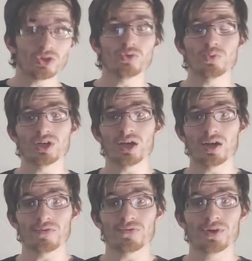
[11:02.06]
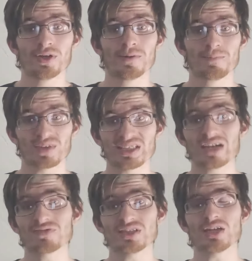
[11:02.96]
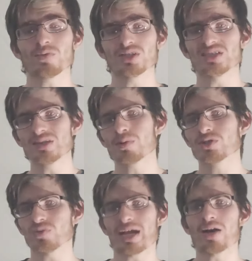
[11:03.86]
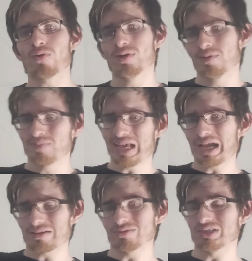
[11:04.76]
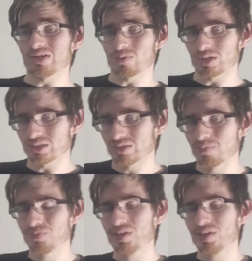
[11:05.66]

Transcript: too, of the Def Sync, which is similar to how Aggro Sync works,